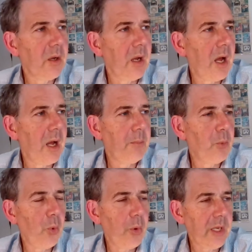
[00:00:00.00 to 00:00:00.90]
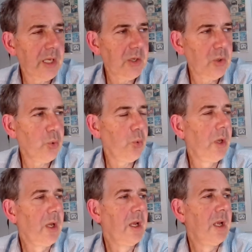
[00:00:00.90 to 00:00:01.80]
or EU
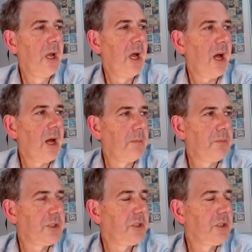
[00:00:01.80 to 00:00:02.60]
to